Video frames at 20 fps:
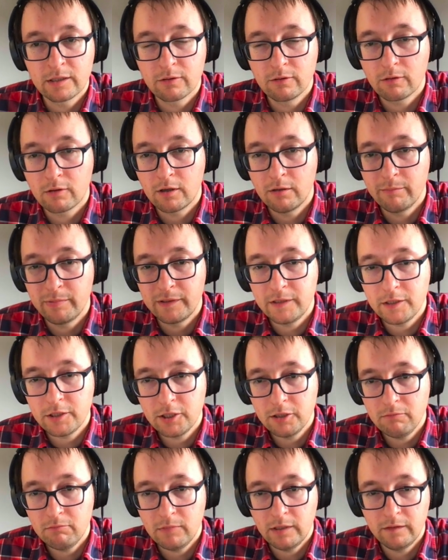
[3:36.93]
no
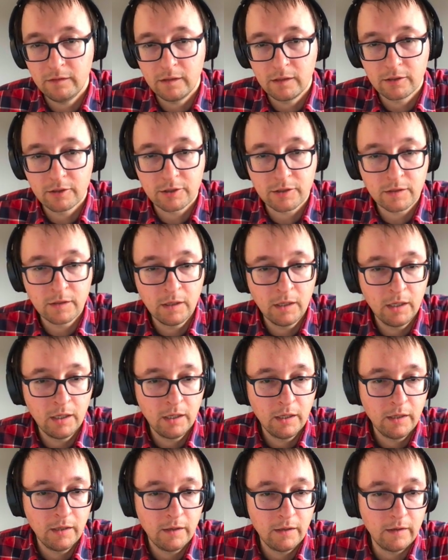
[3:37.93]
competition, and there's
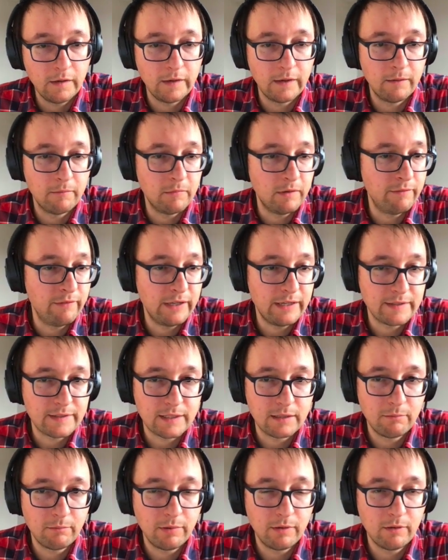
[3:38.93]
a very
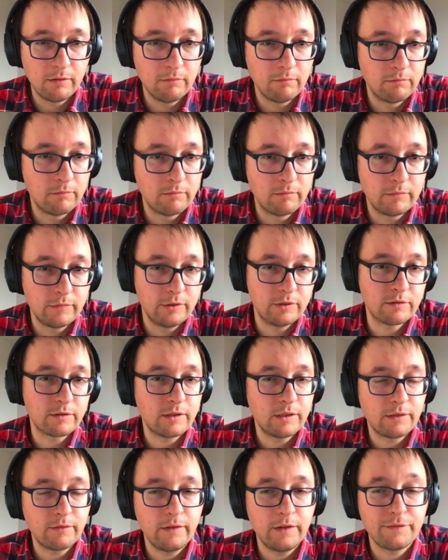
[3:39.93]
simple user
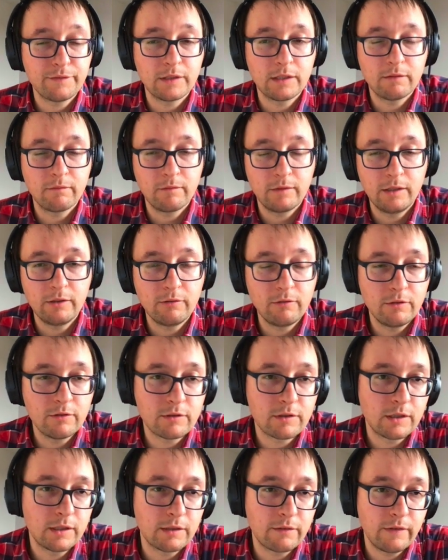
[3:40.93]

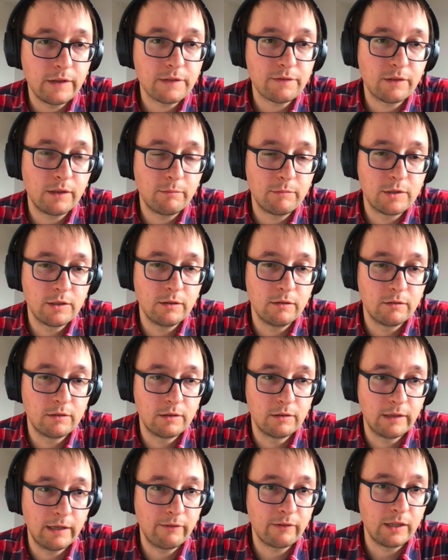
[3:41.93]
interface for them to
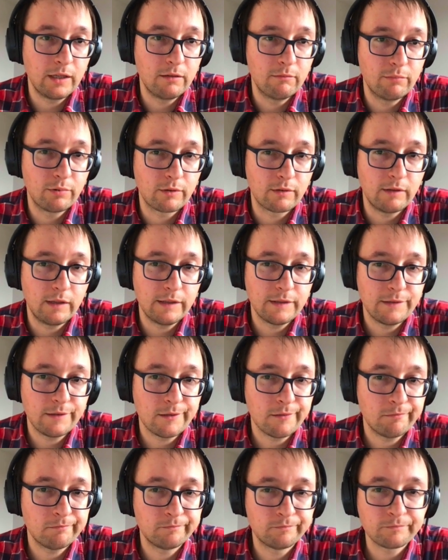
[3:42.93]
navigate and book
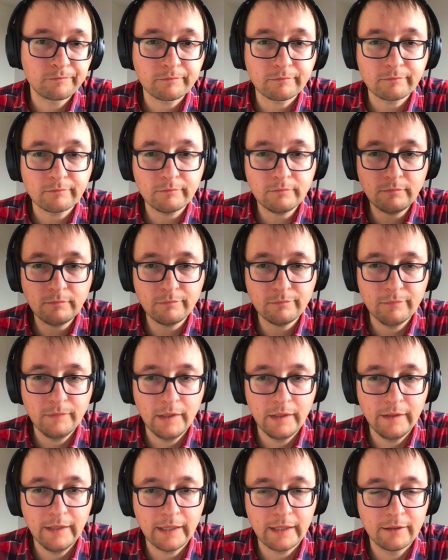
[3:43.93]
classes.
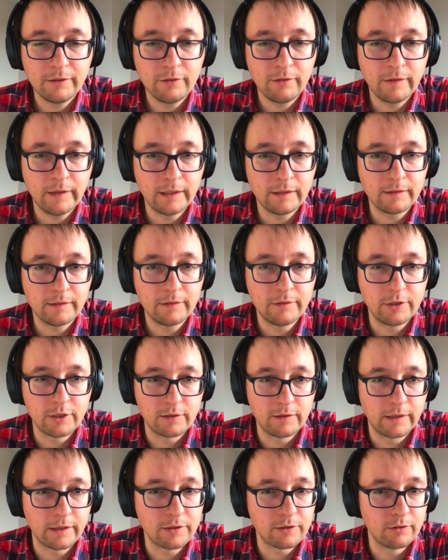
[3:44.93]
And they can do that just
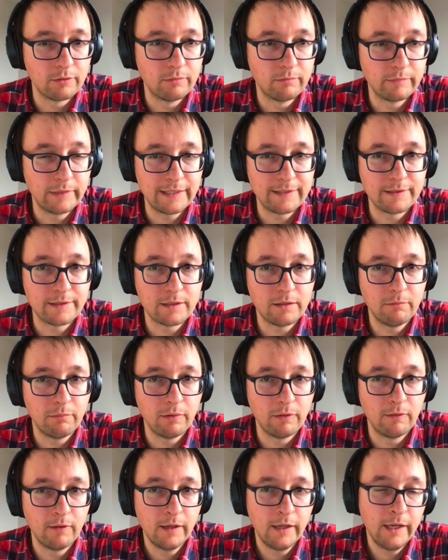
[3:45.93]
like so, nice and
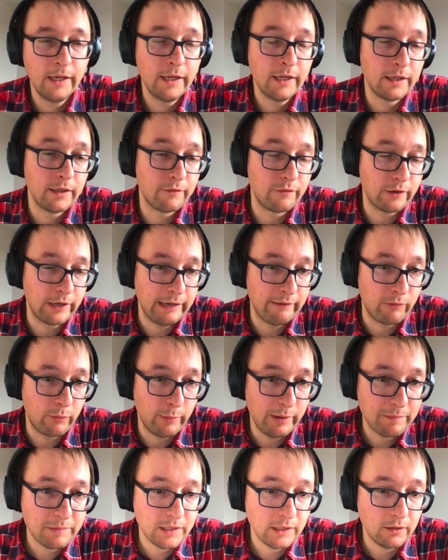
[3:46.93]
simple. If you have a
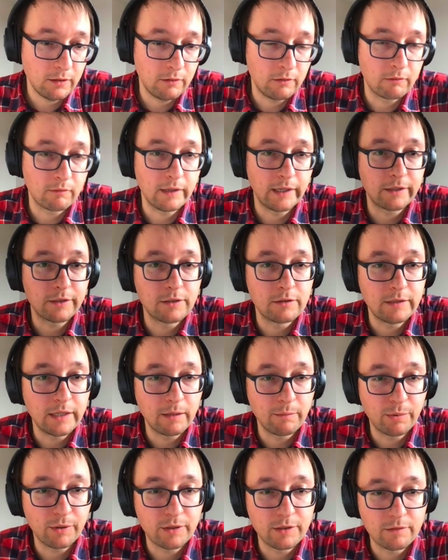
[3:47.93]
website and you'd like to
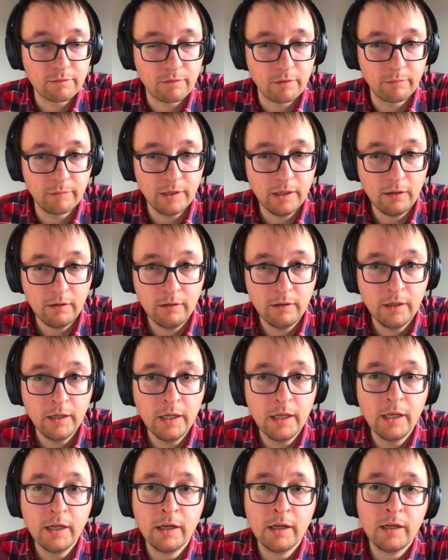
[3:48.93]
take bookings from there,
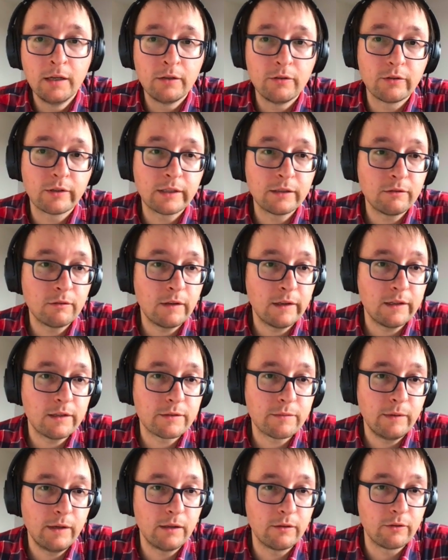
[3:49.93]
you can do that as
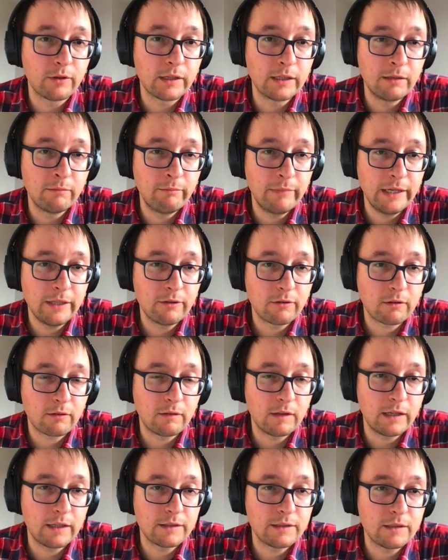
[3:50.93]
well. You can embed your
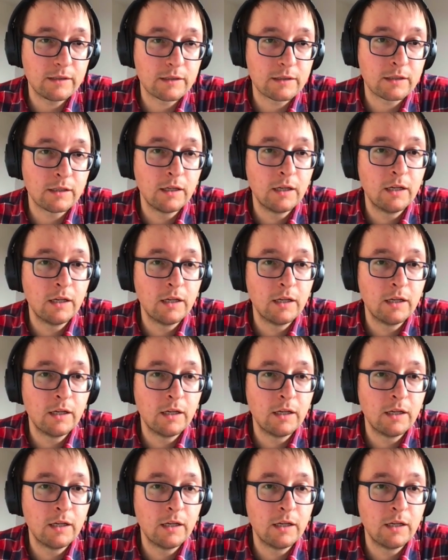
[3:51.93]
classes